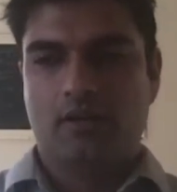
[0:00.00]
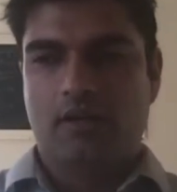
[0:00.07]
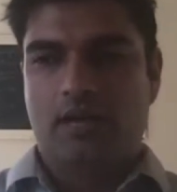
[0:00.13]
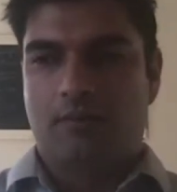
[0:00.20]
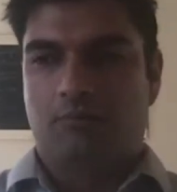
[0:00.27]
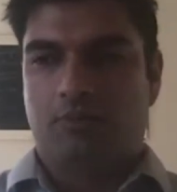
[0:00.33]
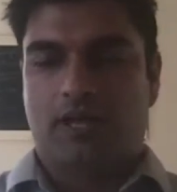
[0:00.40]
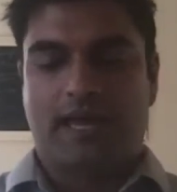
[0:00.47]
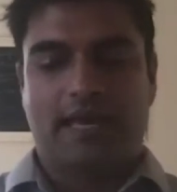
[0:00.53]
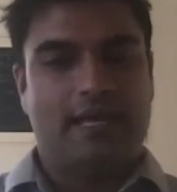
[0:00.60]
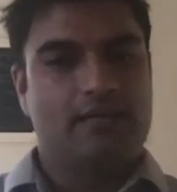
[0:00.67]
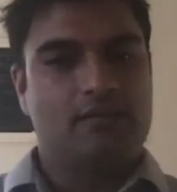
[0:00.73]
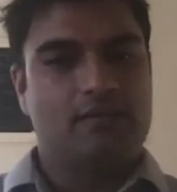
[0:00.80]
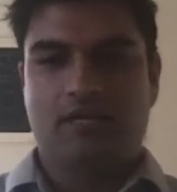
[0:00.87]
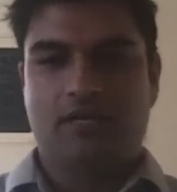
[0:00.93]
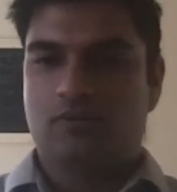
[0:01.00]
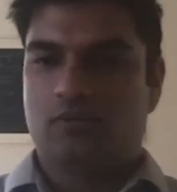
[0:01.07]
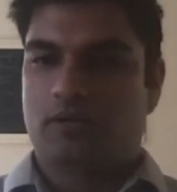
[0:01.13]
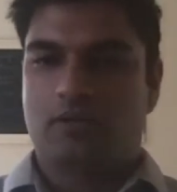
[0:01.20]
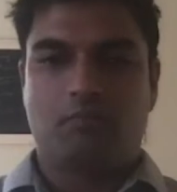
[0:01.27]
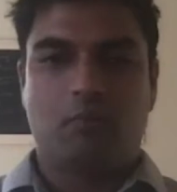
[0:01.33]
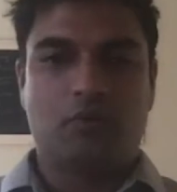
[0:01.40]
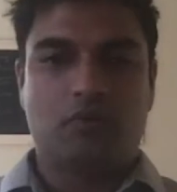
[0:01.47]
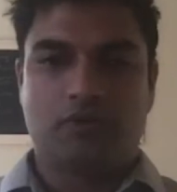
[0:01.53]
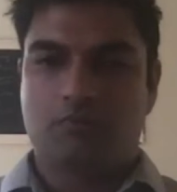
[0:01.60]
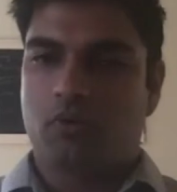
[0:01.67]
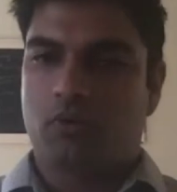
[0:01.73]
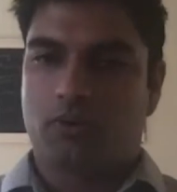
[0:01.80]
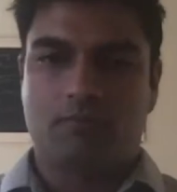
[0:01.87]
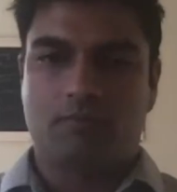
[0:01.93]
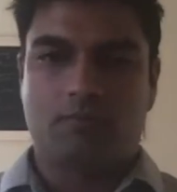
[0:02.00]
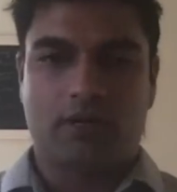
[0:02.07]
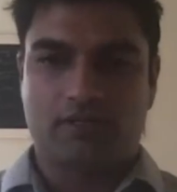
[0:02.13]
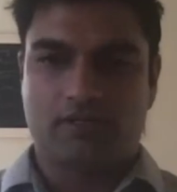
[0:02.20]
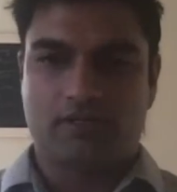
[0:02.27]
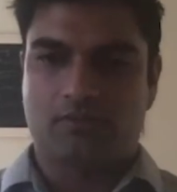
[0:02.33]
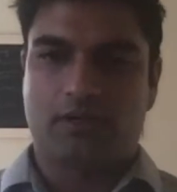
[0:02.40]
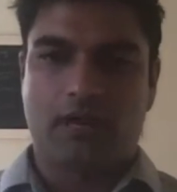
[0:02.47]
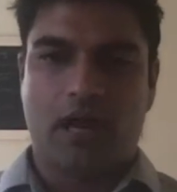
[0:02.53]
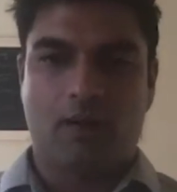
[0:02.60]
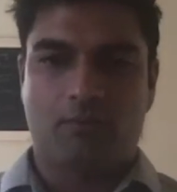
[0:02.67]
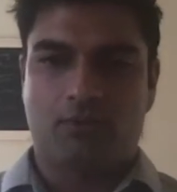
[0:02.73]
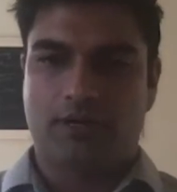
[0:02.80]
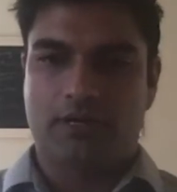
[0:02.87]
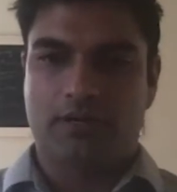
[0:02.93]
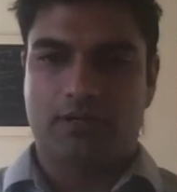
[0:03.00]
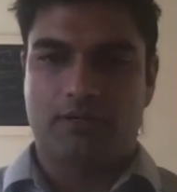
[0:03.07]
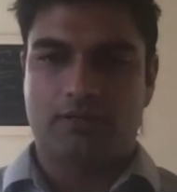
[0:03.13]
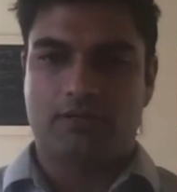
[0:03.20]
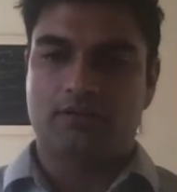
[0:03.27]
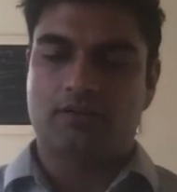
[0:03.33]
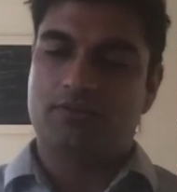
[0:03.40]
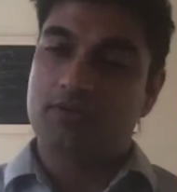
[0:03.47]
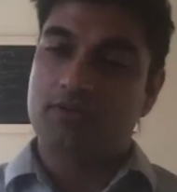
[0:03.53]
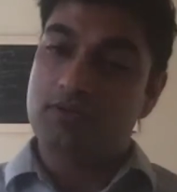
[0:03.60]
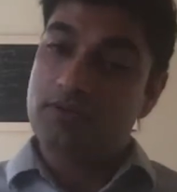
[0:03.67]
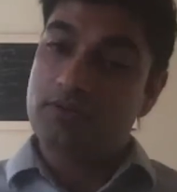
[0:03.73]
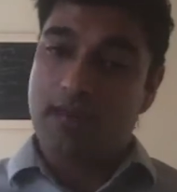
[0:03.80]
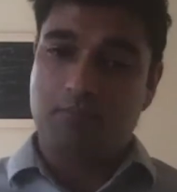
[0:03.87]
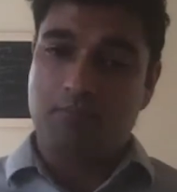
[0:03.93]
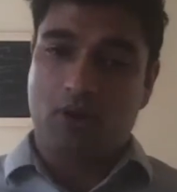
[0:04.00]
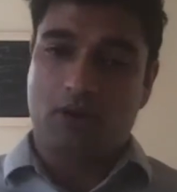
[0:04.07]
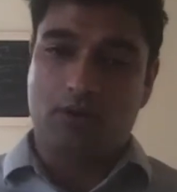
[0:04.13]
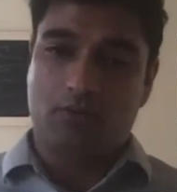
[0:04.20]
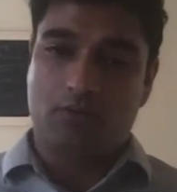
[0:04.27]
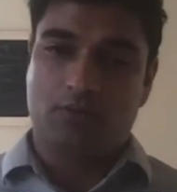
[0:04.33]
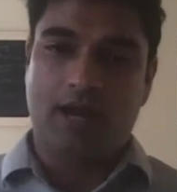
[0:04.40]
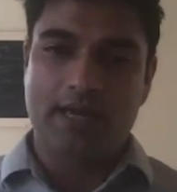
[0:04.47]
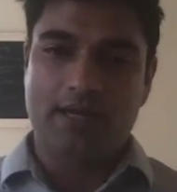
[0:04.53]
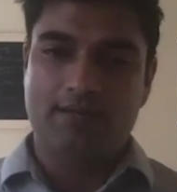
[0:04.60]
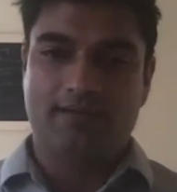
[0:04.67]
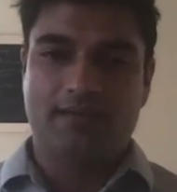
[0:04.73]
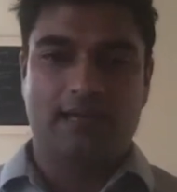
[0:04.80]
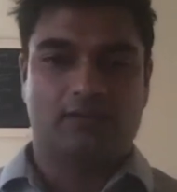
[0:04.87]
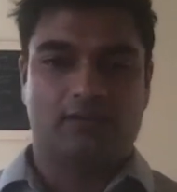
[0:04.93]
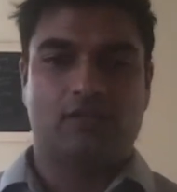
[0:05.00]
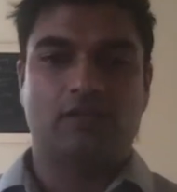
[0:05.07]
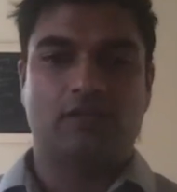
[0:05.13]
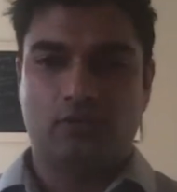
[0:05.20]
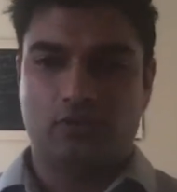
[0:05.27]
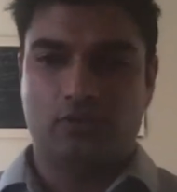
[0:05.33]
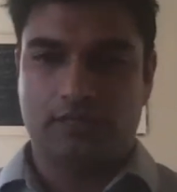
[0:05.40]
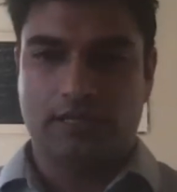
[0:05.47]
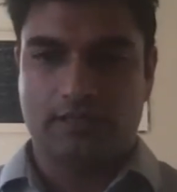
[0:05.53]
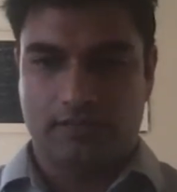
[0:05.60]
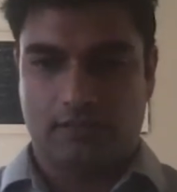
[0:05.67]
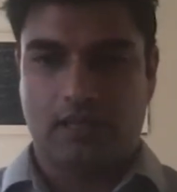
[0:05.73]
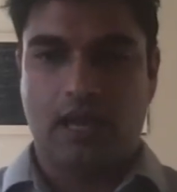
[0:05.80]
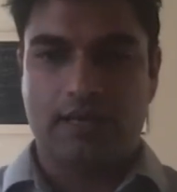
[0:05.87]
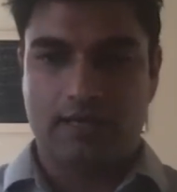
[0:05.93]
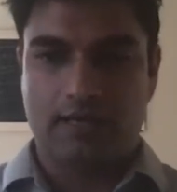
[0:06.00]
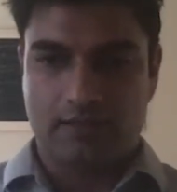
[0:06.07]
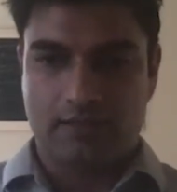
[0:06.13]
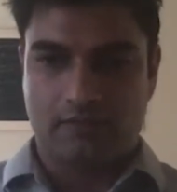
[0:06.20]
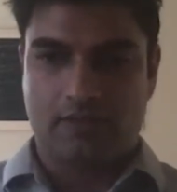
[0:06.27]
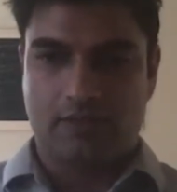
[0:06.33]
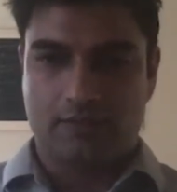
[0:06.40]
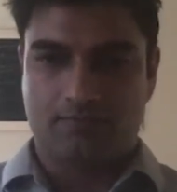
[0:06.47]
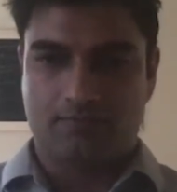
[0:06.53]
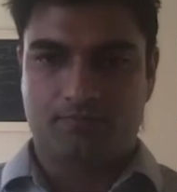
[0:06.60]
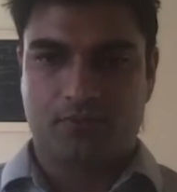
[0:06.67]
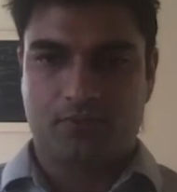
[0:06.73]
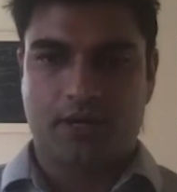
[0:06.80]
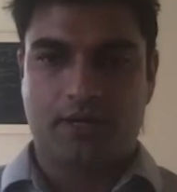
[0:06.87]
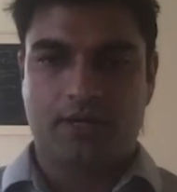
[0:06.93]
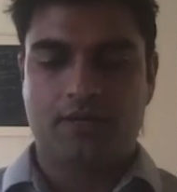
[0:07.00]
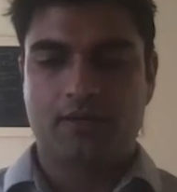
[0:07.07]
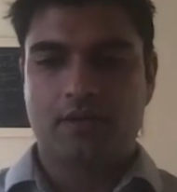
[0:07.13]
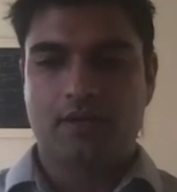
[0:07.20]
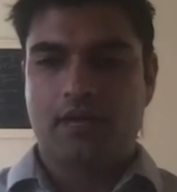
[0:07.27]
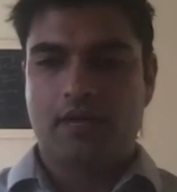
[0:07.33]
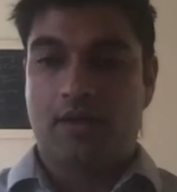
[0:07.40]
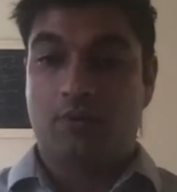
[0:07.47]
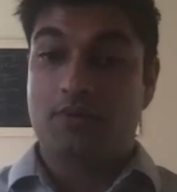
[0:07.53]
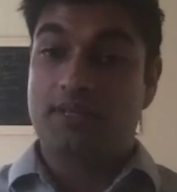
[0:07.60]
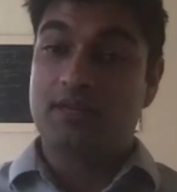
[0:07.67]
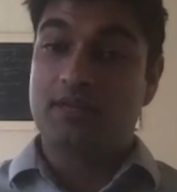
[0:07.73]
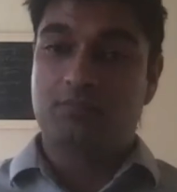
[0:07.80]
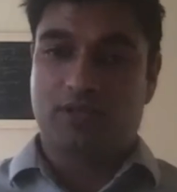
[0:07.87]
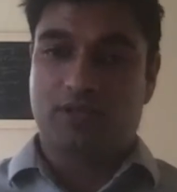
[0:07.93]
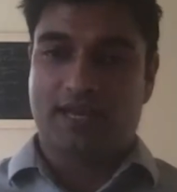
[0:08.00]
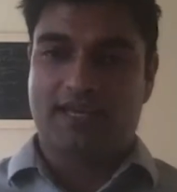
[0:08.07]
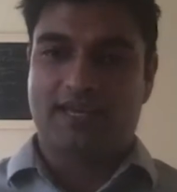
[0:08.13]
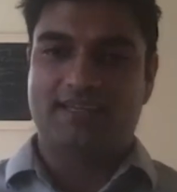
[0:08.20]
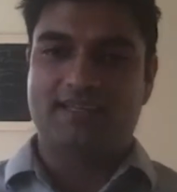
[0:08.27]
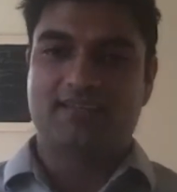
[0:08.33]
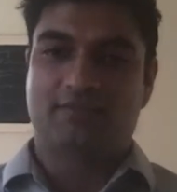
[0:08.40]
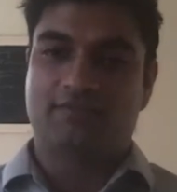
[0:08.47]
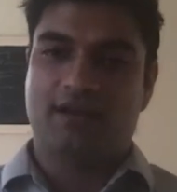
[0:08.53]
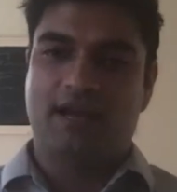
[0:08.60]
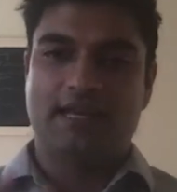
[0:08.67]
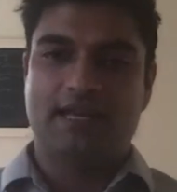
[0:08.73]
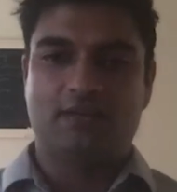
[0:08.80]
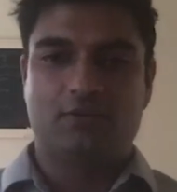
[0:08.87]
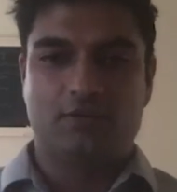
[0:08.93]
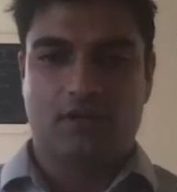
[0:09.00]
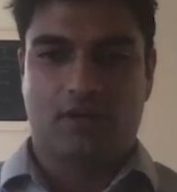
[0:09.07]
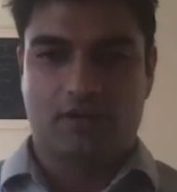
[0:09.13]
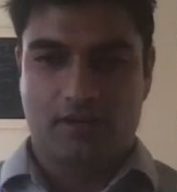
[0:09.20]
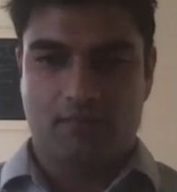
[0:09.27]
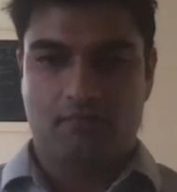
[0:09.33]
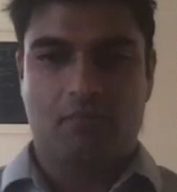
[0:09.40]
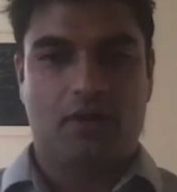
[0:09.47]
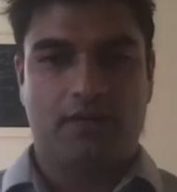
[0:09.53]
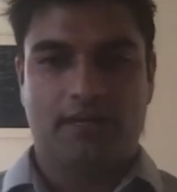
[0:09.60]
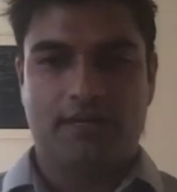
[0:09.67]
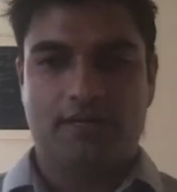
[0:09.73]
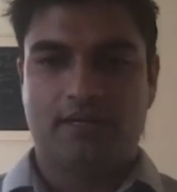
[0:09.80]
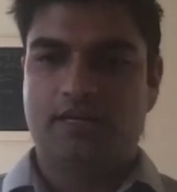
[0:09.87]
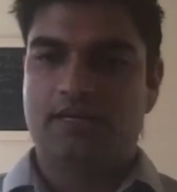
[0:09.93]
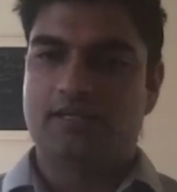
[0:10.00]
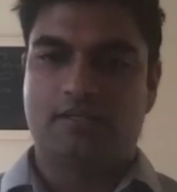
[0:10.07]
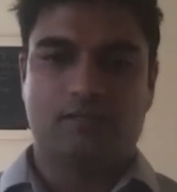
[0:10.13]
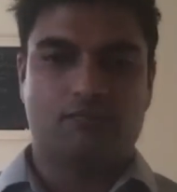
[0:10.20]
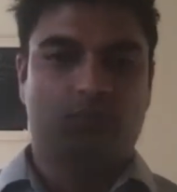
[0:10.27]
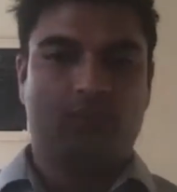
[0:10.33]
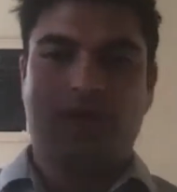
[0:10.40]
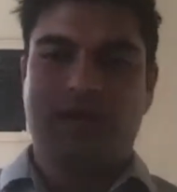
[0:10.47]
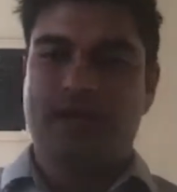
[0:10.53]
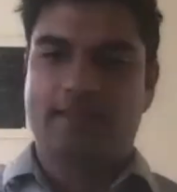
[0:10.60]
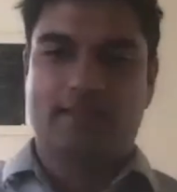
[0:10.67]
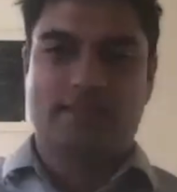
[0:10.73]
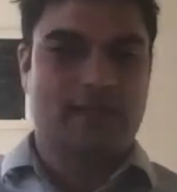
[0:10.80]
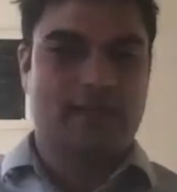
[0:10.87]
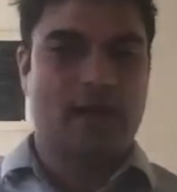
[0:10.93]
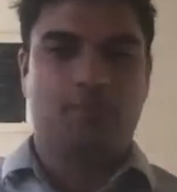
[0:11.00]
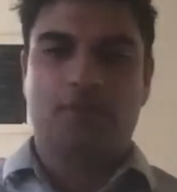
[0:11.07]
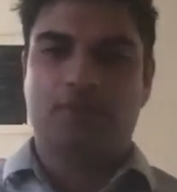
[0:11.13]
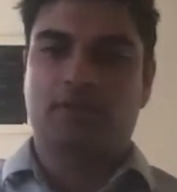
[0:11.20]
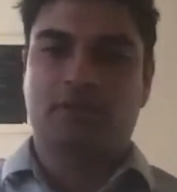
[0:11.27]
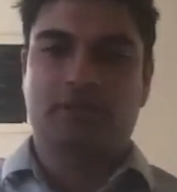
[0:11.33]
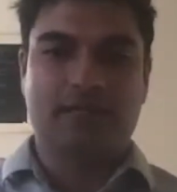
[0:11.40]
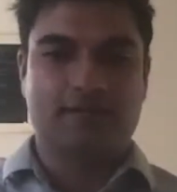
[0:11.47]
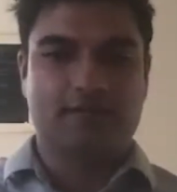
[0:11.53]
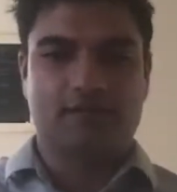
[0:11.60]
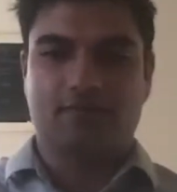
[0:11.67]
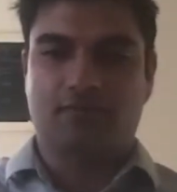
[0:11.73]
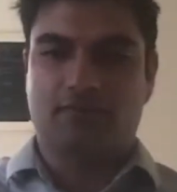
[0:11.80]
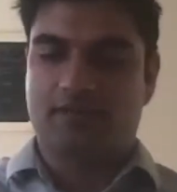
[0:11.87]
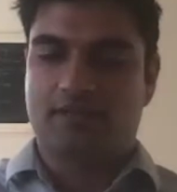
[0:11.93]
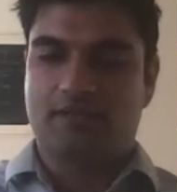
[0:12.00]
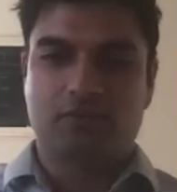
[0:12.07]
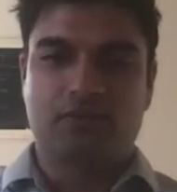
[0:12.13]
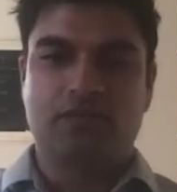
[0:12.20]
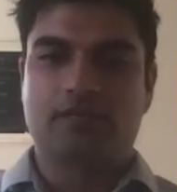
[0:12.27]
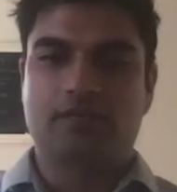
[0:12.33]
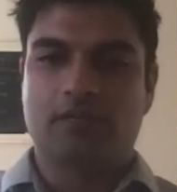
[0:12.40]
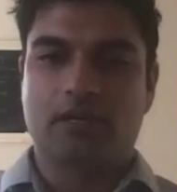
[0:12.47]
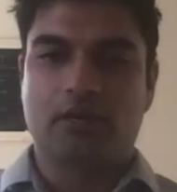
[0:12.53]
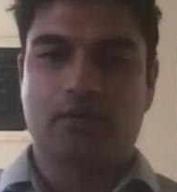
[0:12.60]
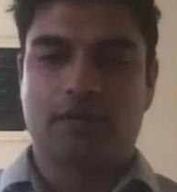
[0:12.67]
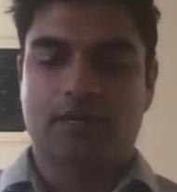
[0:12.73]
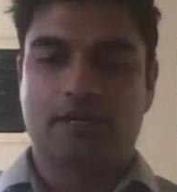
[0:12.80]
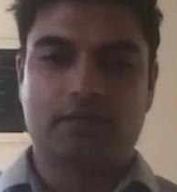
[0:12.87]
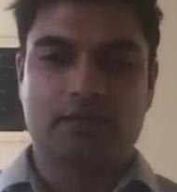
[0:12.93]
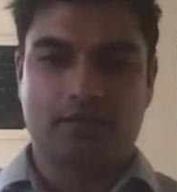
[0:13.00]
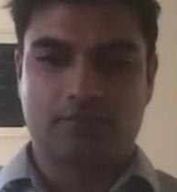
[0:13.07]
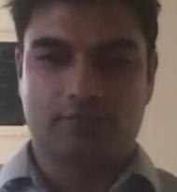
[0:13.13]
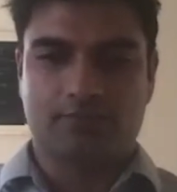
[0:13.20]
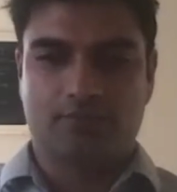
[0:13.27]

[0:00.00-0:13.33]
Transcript: And planning to me is one of the most important parts of what an operator can do. If you do that part right, the execution gets a lot easier, right? And within planning, defining your target market is right at the top of the list of things you need to go ahead and do.